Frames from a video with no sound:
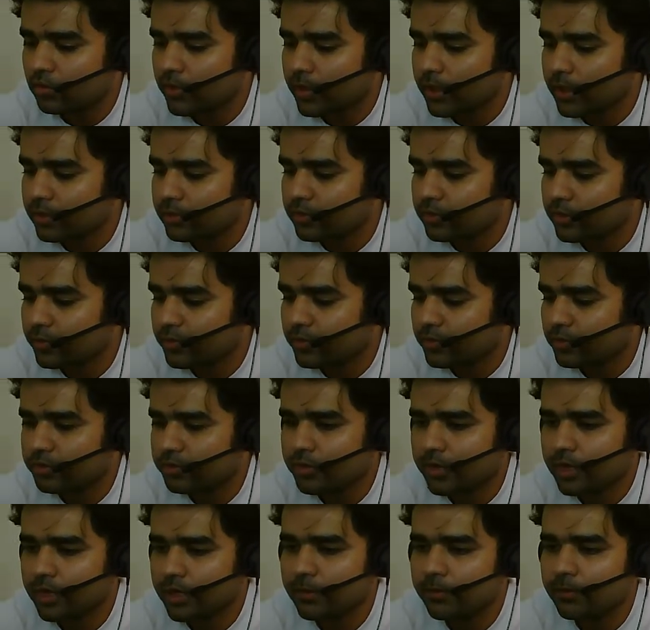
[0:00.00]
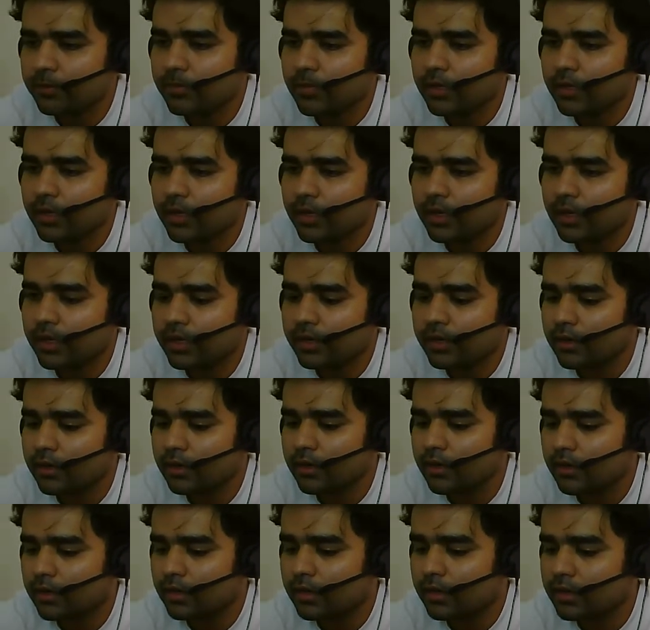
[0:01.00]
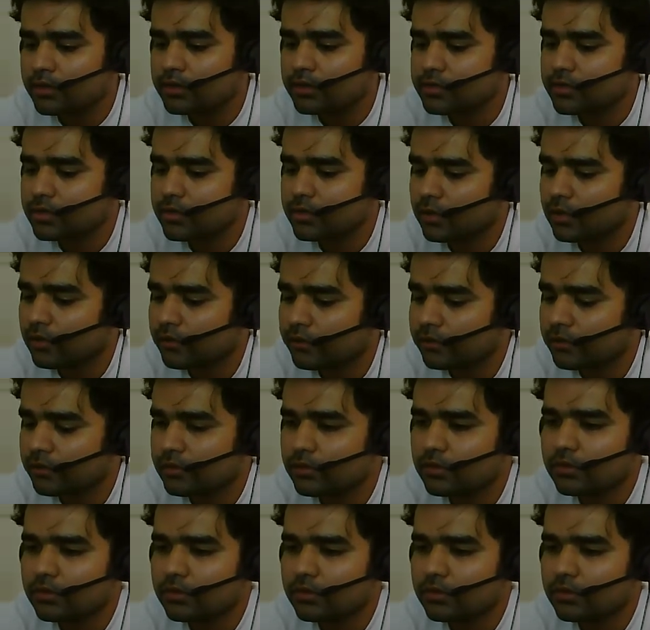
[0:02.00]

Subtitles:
back to the program, and instead of